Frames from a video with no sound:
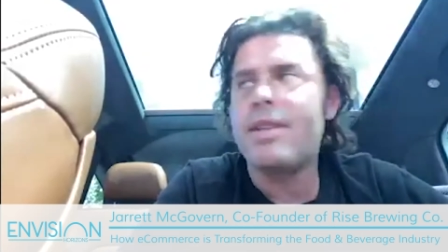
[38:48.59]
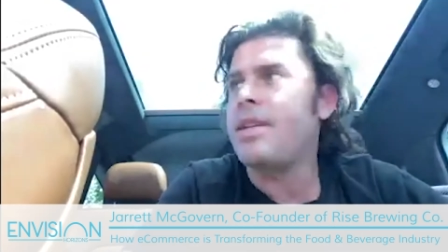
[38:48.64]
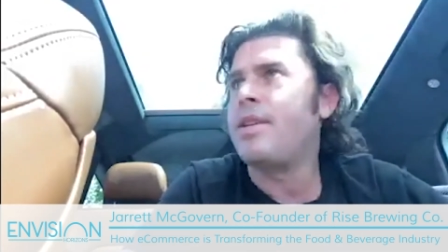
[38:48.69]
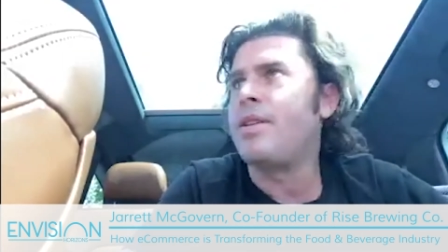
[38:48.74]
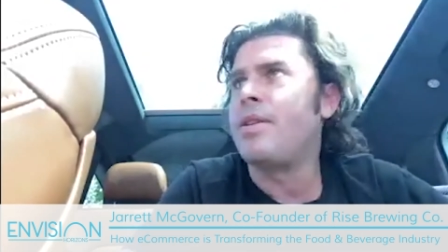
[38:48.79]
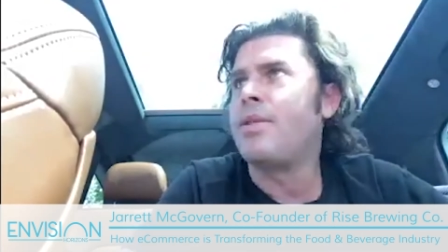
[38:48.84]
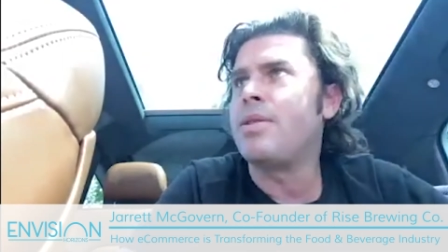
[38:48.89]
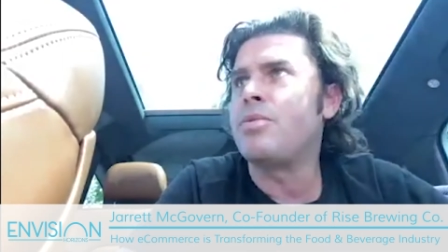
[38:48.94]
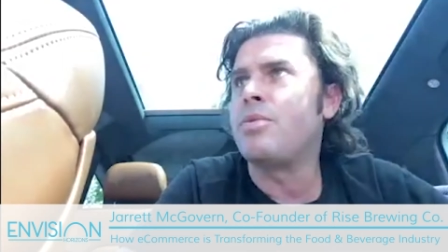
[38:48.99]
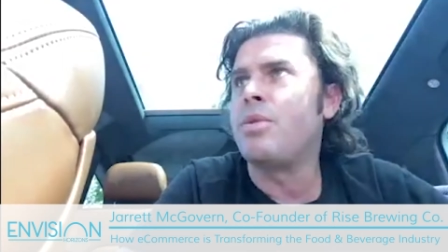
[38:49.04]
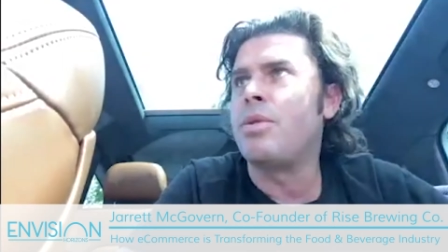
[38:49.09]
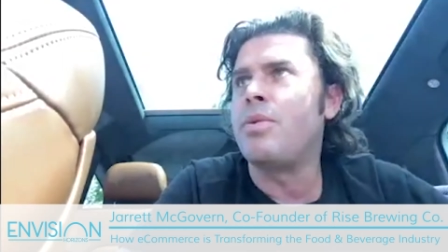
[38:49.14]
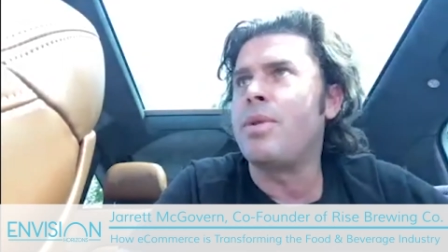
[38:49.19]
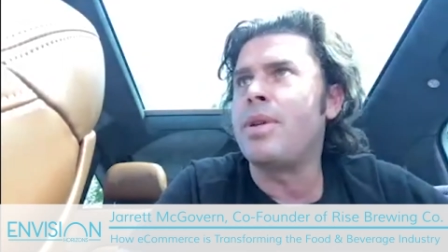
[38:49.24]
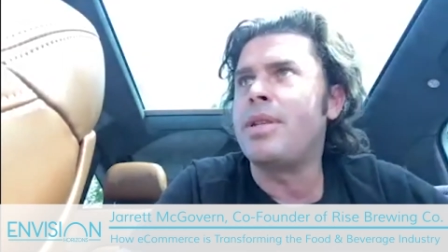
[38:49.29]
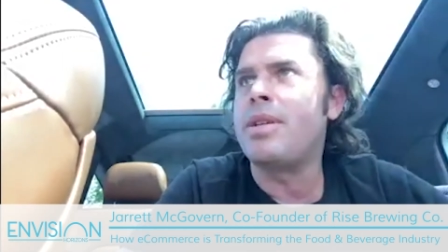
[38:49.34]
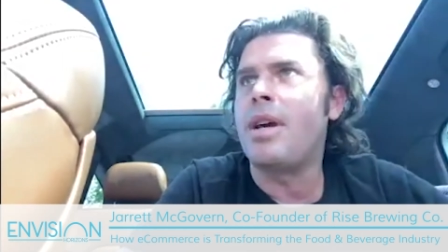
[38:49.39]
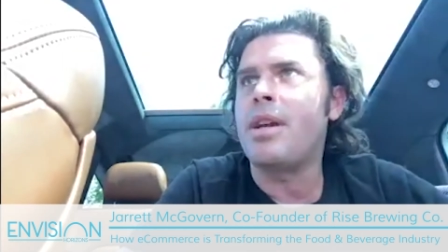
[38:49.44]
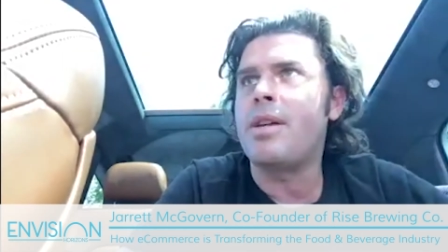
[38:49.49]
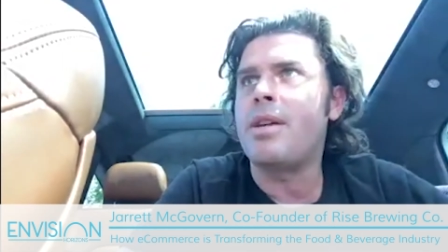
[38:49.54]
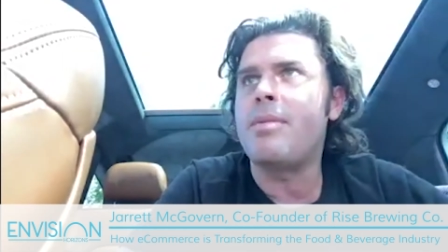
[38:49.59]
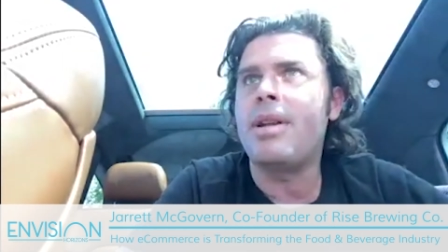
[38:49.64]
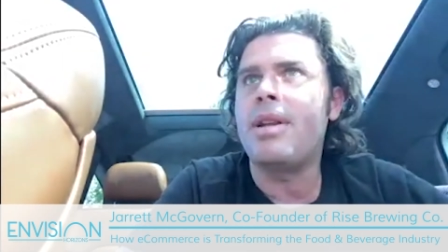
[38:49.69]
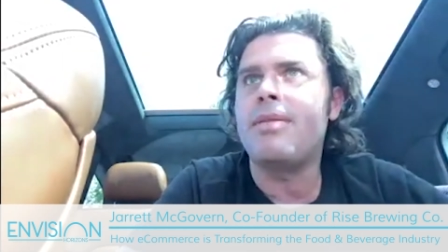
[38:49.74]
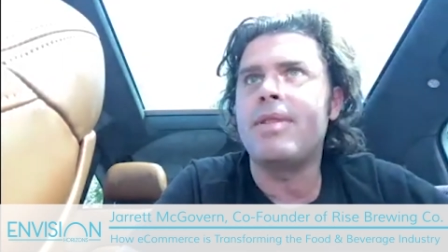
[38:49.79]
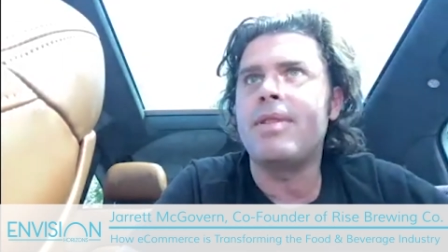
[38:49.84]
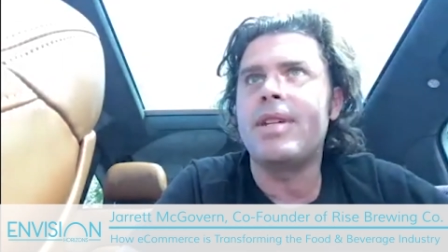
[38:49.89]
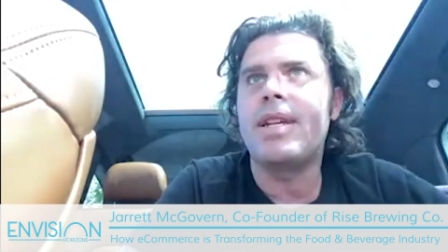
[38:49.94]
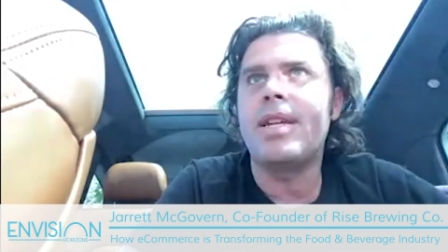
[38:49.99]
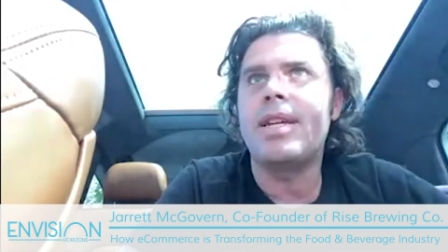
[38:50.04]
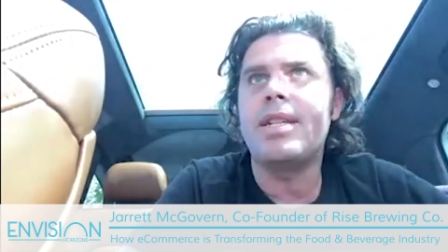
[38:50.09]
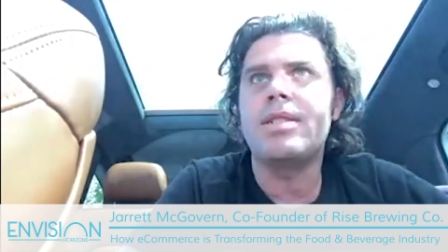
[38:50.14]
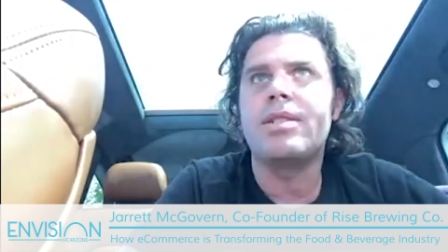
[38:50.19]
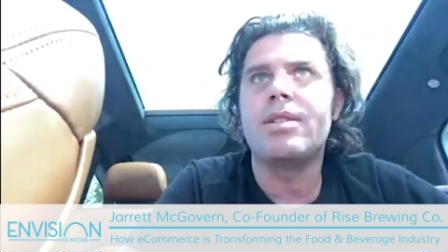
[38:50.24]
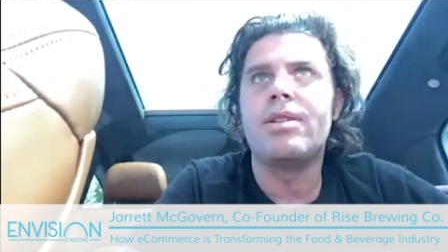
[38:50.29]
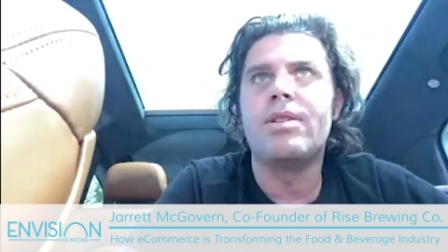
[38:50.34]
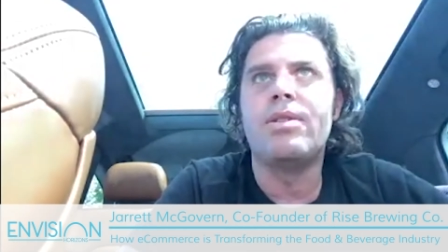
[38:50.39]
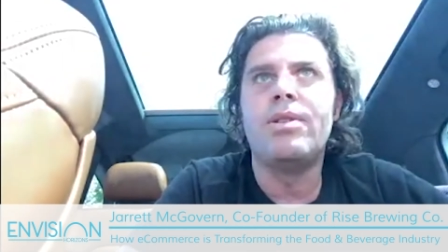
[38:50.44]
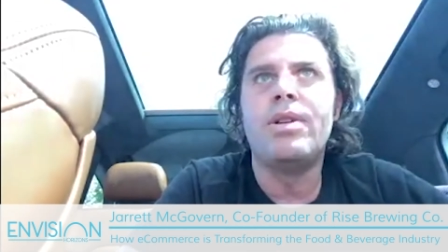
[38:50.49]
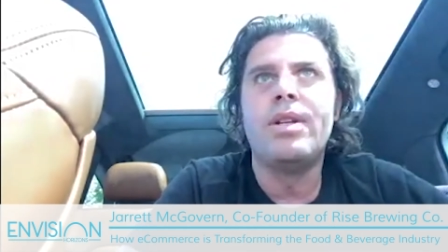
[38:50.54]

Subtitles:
it's what we talk about every day. So,